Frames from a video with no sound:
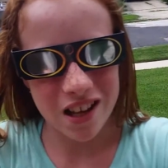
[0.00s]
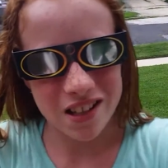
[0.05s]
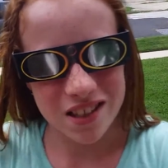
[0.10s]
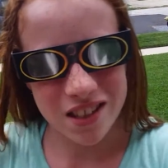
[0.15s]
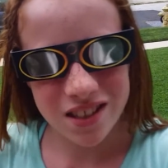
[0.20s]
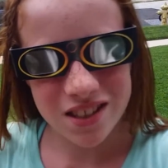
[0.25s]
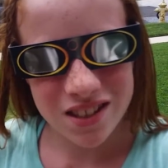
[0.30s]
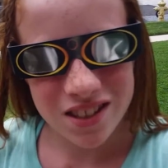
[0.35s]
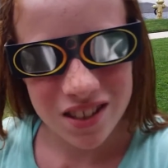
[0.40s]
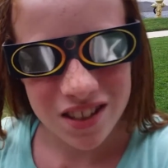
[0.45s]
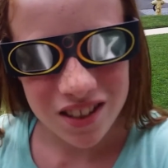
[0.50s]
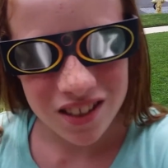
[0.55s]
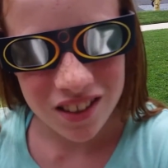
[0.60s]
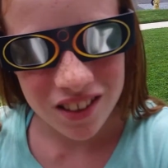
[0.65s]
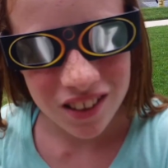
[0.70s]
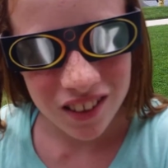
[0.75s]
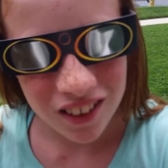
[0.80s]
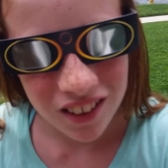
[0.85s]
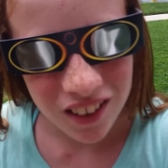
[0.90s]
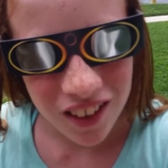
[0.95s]
glasses.
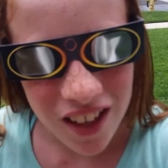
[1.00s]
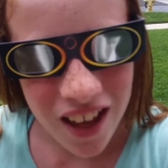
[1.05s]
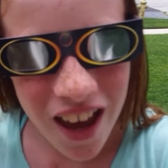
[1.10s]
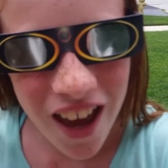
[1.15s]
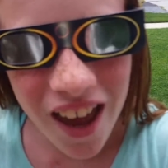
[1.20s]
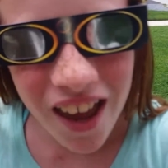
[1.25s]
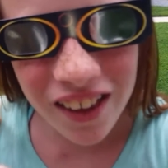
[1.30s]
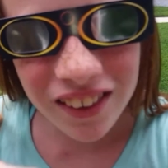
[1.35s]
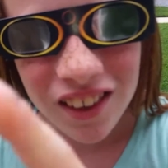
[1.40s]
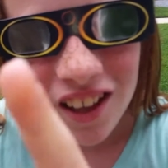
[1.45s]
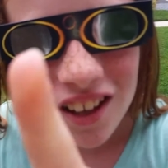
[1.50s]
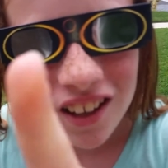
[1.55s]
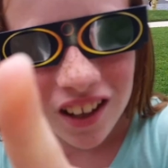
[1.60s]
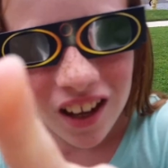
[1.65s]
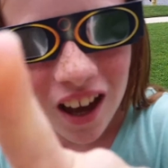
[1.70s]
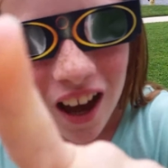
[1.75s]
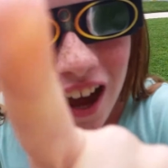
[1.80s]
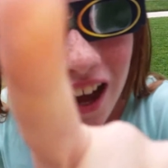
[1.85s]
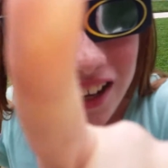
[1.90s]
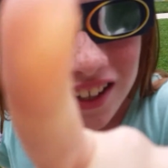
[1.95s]
Leave hey, a like. Look,
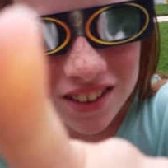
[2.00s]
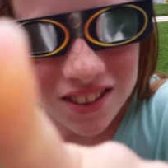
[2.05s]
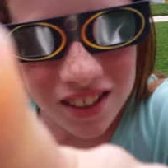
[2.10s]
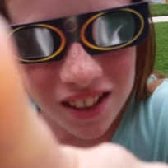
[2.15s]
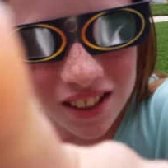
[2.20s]
I can